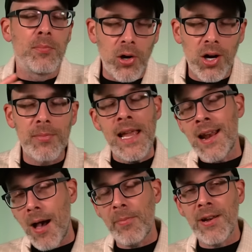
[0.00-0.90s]
Barbie and
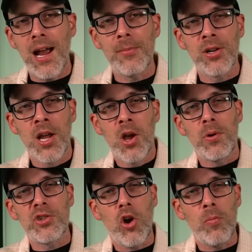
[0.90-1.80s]
Oppenheimer,
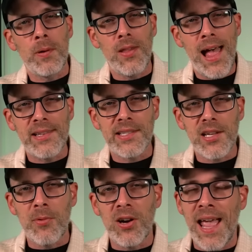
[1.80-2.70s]
which opened last summer.